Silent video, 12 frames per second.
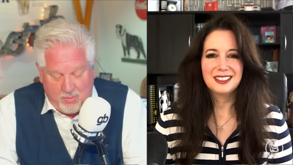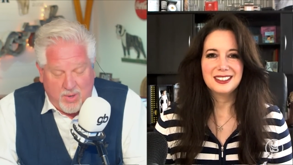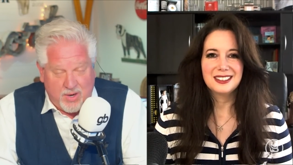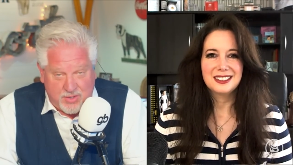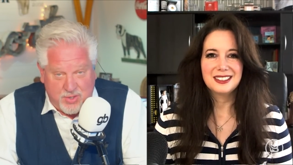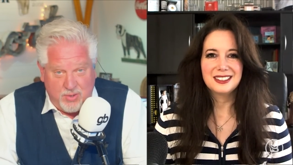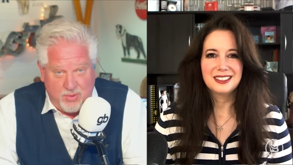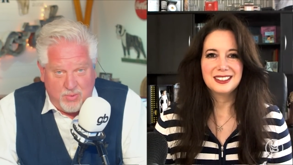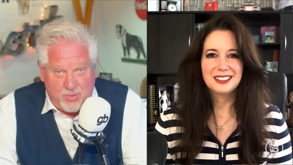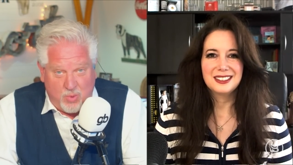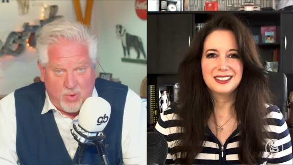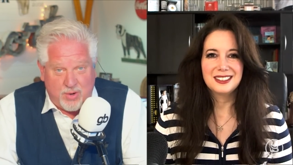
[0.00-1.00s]
Speaker 1: we're
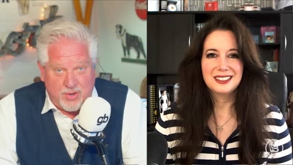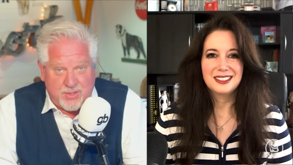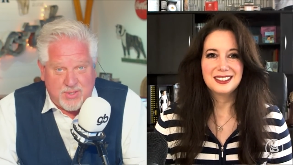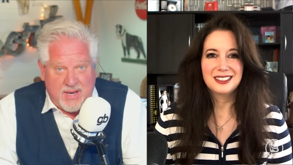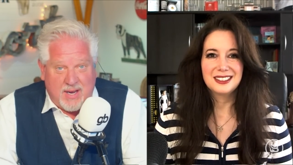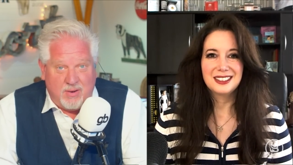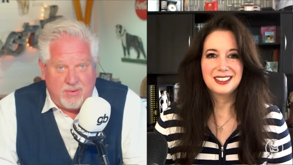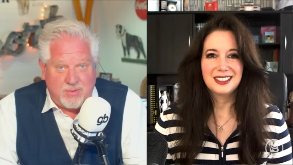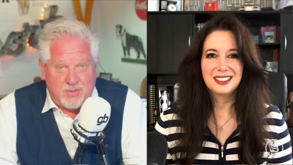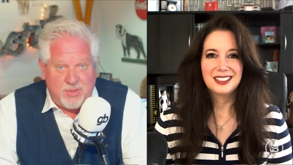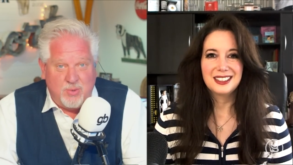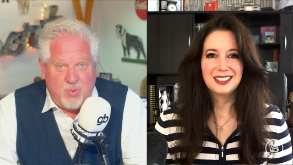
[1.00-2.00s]
two quarters
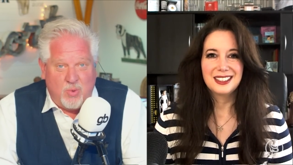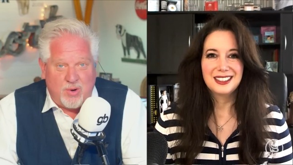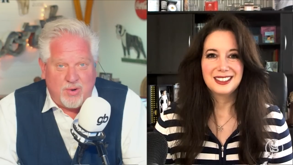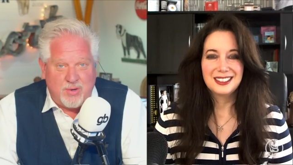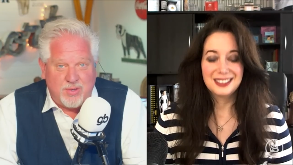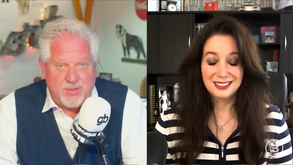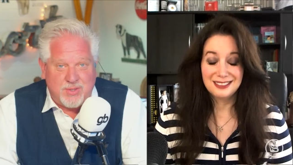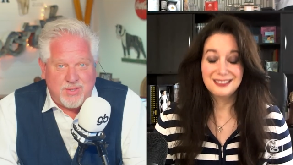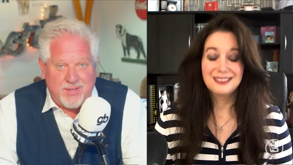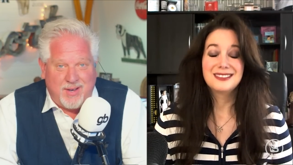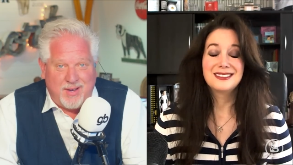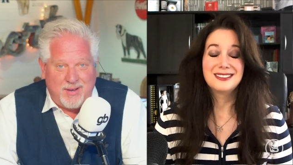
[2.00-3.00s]
now, two
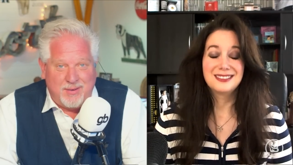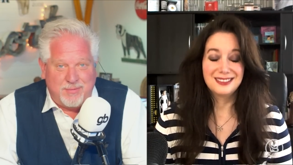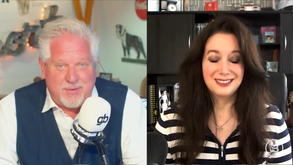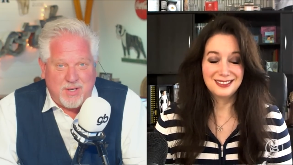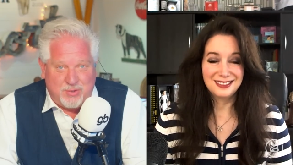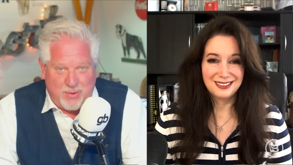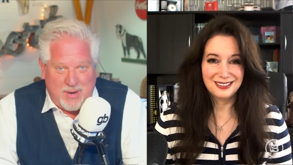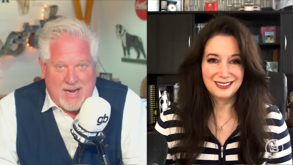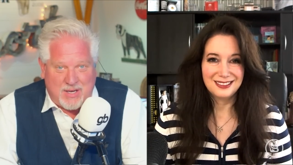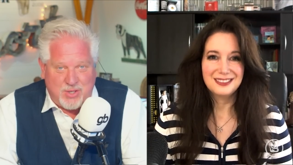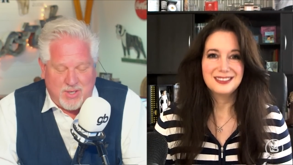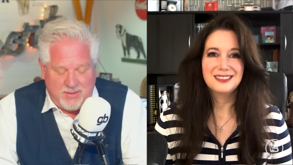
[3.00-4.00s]
quarters of
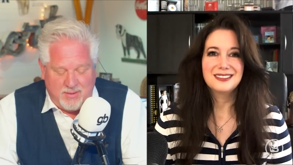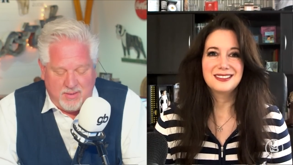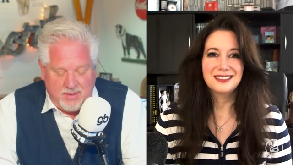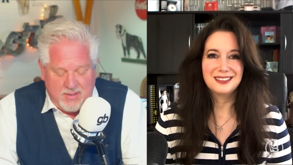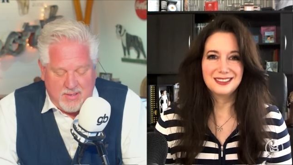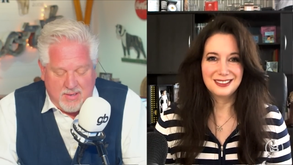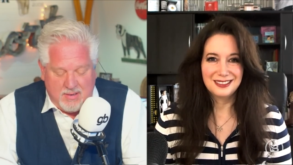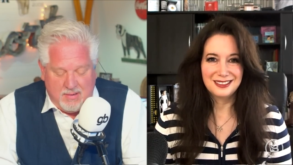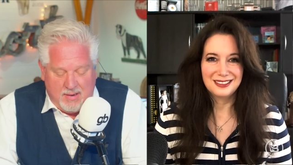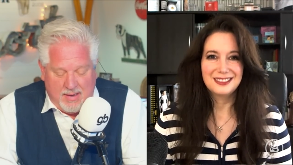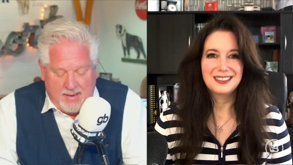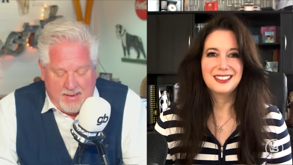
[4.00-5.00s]
contraction.
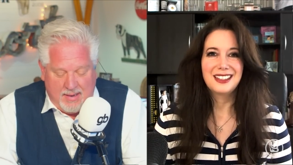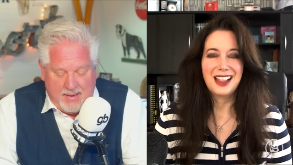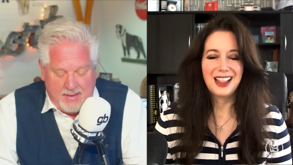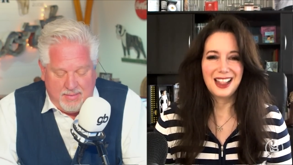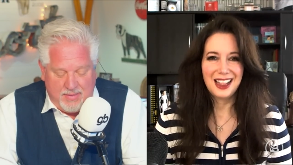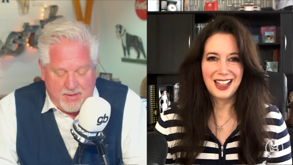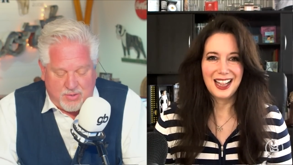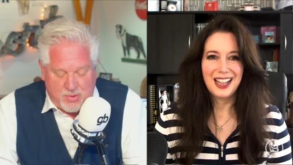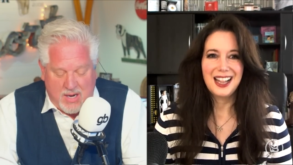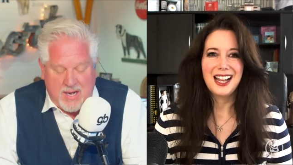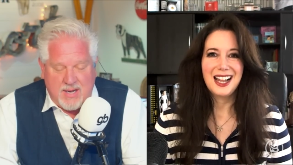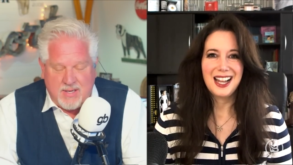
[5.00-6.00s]
Uh,
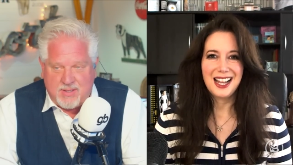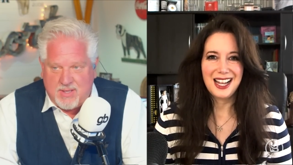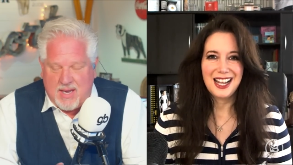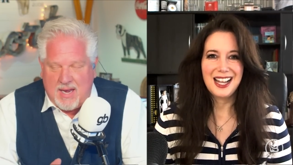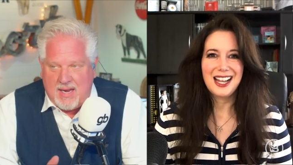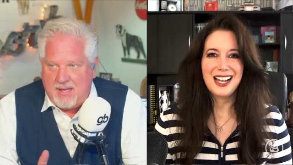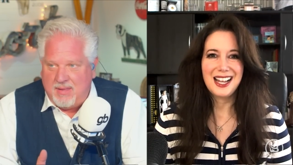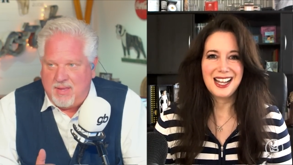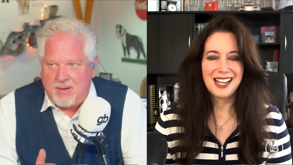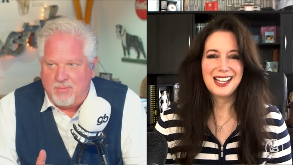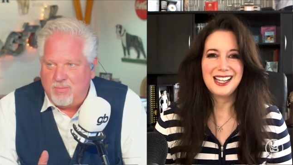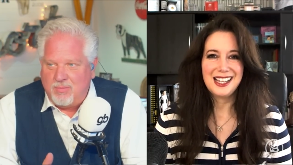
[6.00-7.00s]
they're trying to
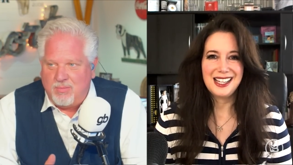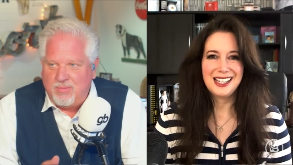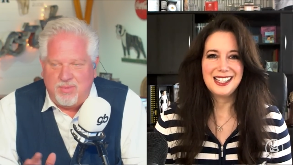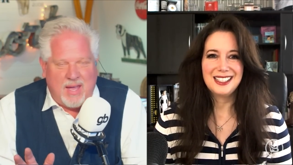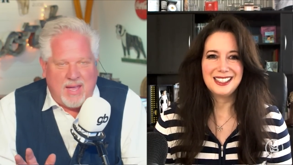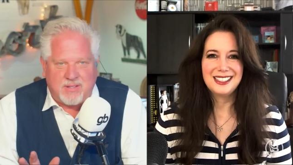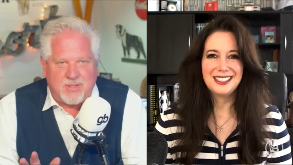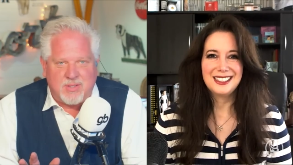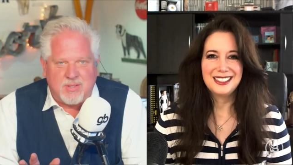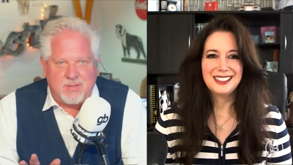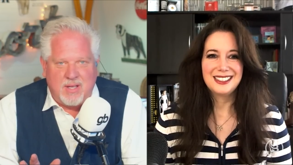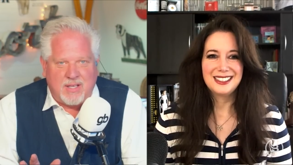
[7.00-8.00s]
say that
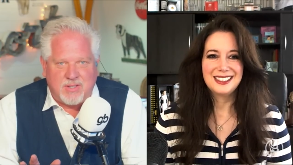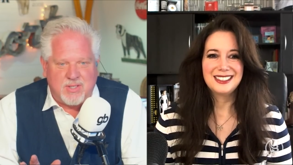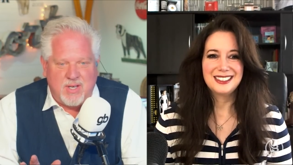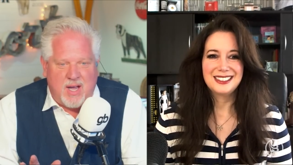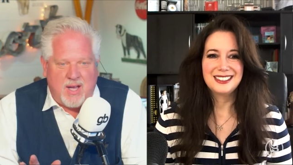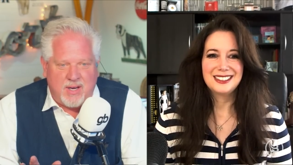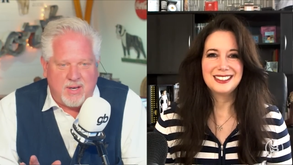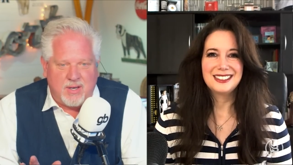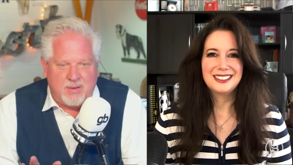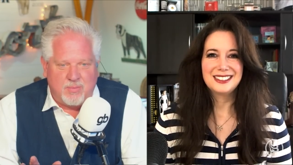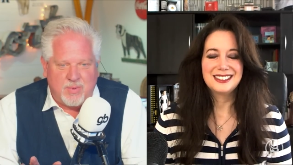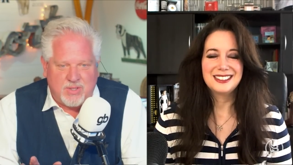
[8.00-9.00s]
that's that's not
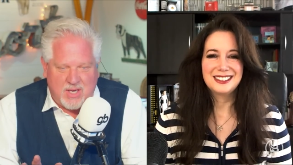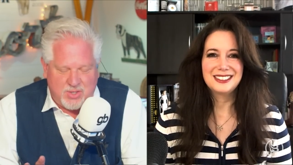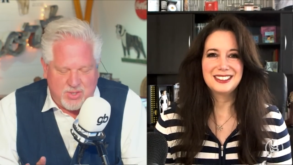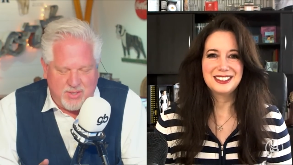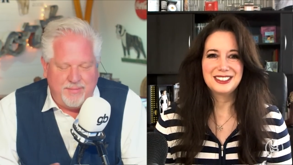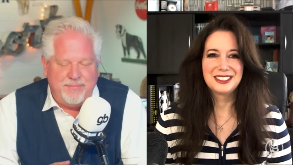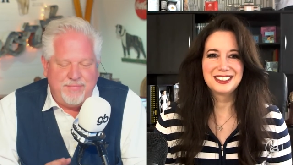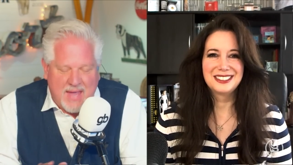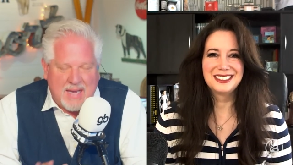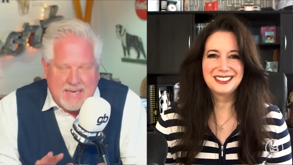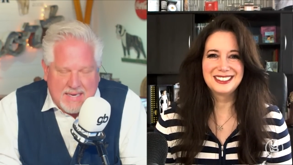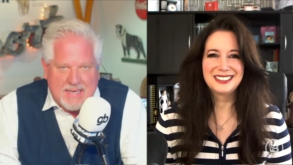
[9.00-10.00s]
a recession.
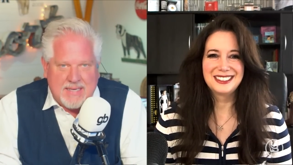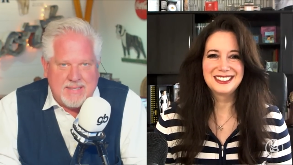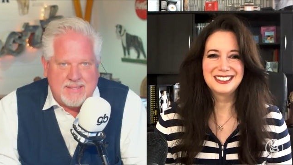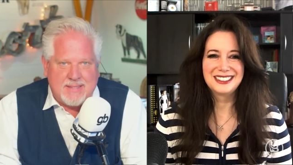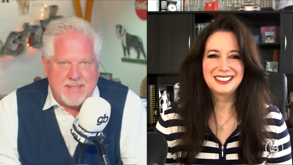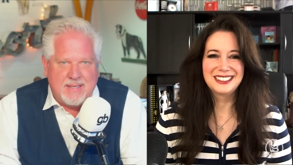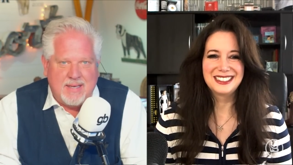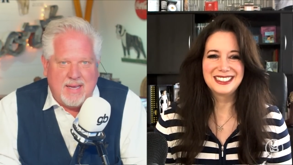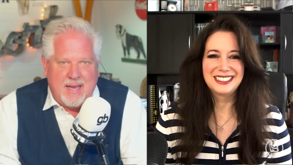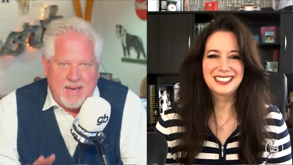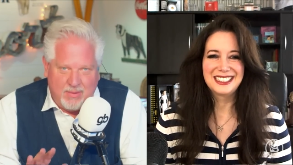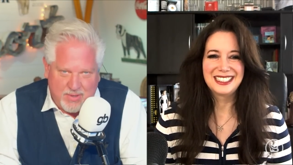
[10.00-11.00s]
That is
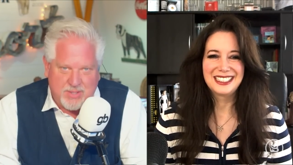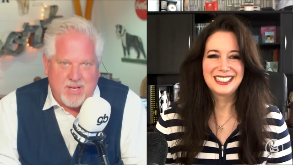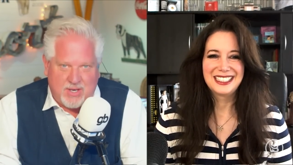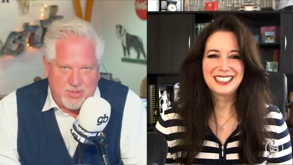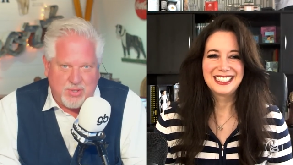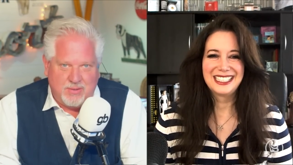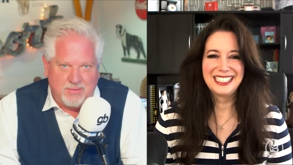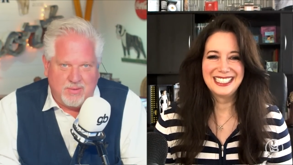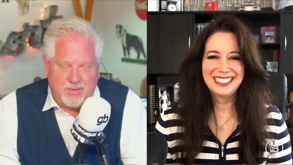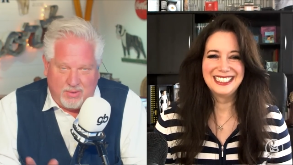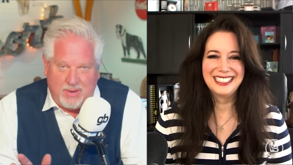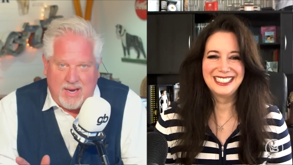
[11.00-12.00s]
a
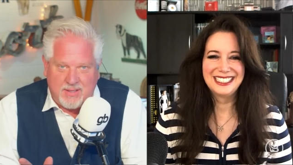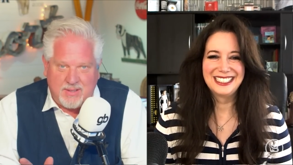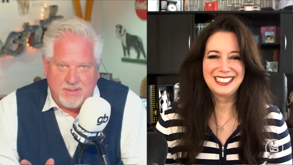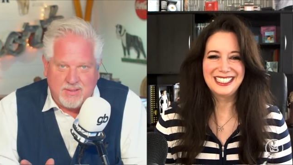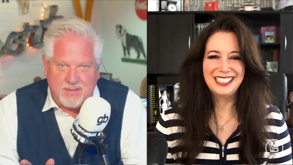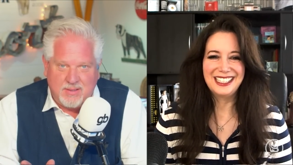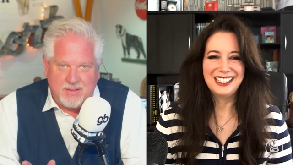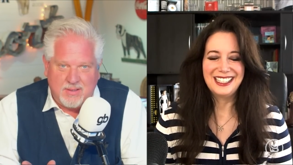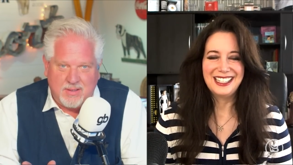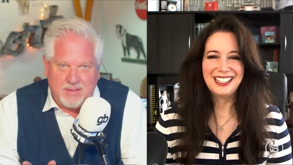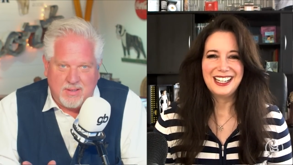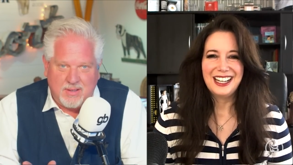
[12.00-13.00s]
recession, correct?
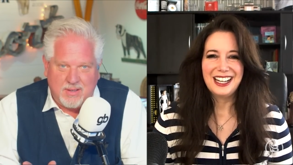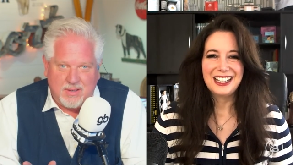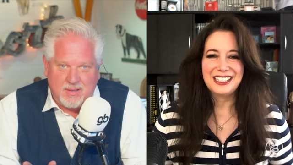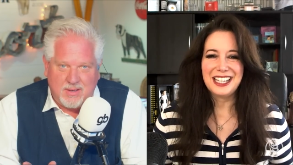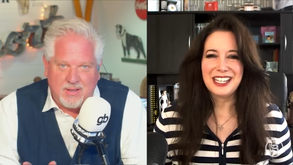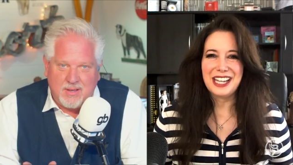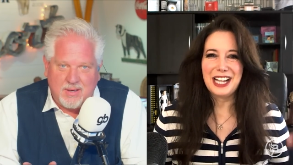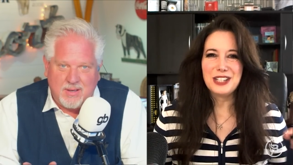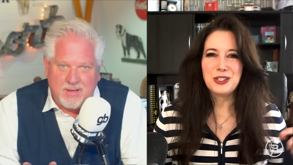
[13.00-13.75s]
Speaker 2: Glenn, I